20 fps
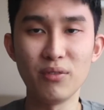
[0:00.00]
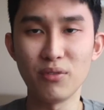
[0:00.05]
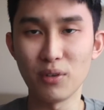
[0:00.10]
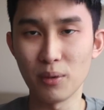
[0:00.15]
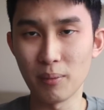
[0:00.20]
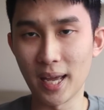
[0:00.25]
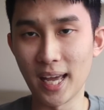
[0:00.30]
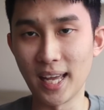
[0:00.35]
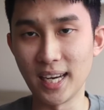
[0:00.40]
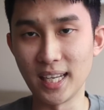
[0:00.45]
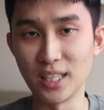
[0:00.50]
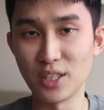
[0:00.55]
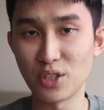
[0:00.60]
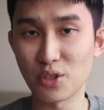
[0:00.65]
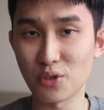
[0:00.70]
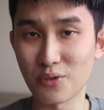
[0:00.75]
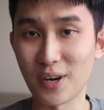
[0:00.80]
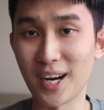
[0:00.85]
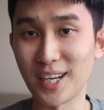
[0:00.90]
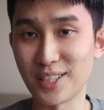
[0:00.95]
from any
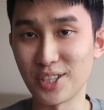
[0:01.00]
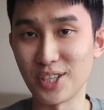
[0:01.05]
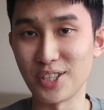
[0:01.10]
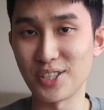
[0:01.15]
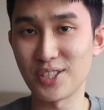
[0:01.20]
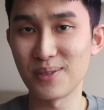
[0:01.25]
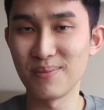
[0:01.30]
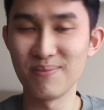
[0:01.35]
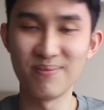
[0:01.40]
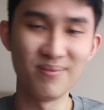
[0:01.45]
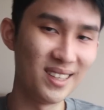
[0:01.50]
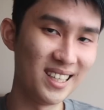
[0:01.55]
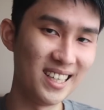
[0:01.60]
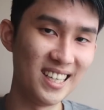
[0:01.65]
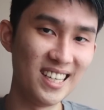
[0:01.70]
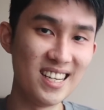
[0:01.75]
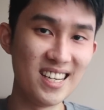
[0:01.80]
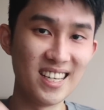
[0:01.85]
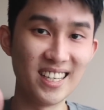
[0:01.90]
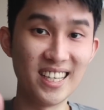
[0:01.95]
scratches.
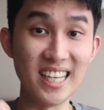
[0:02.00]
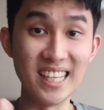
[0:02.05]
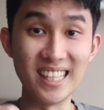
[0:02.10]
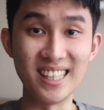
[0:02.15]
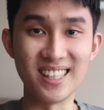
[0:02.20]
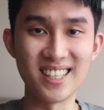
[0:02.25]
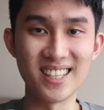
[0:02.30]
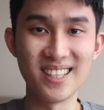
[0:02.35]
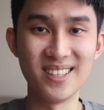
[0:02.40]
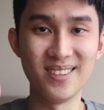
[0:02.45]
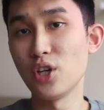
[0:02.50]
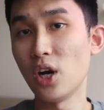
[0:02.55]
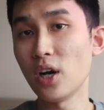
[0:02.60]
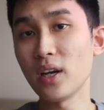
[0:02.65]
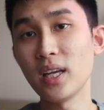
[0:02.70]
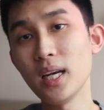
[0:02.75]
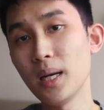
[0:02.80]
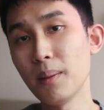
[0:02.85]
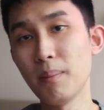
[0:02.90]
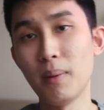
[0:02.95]
Neat.
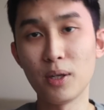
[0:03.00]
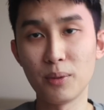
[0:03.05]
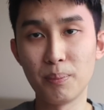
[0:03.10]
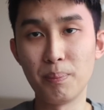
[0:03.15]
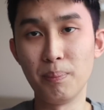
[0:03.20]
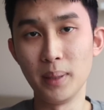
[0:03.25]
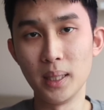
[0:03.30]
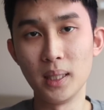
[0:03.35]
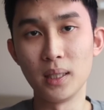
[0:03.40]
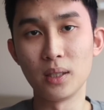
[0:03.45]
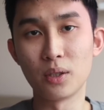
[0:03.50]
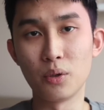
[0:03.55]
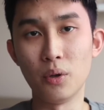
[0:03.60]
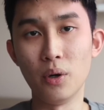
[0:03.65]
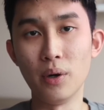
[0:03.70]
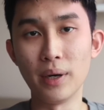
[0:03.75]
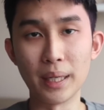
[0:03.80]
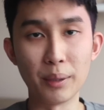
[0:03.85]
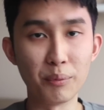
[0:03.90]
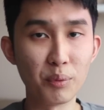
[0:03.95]
Talking about build
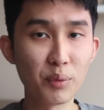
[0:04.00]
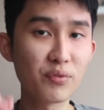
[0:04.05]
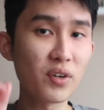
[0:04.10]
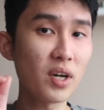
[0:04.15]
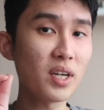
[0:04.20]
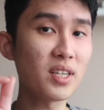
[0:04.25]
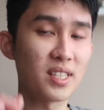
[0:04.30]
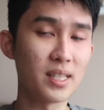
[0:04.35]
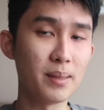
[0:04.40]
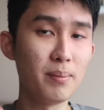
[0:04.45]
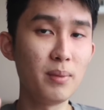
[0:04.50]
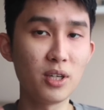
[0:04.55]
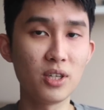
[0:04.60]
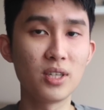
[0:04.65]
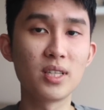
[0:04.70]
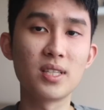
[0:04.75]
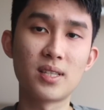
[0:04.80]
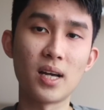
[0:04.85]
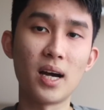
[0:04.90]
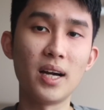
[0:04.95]
quality, we've got a similar
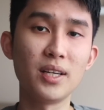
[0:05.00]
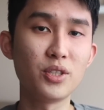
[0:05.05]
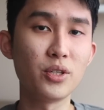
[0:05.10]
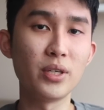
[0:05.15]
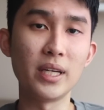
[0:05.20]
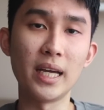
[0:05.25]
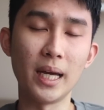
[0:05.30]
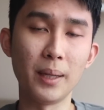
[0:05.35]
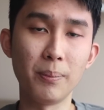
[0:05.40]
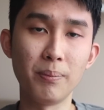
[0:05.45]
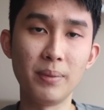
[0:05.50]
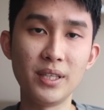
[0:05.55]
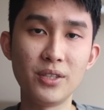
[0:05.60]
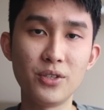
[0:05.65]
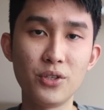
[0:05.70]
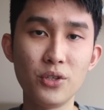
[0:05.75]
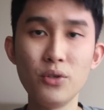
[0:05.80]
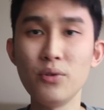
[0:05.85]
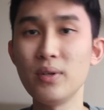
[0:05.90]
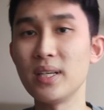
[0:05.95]
design to the
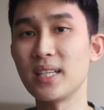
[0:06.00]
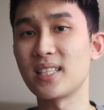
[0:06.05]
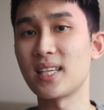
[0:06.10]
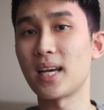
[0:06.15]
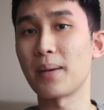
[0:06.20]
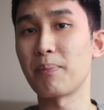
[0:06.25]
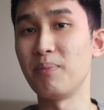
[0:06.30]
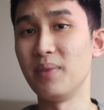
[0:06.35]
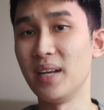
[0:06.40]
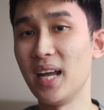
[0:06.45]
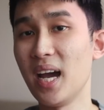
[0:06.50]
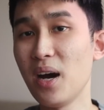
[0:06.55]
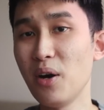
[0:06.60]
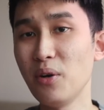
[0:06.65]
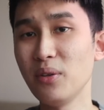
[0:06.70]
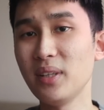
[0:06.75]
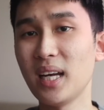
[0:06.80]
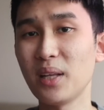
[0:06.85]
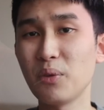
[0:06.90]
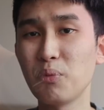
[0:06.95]
NB2, except now
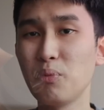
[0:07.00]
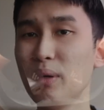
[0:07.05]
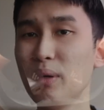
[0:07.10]
that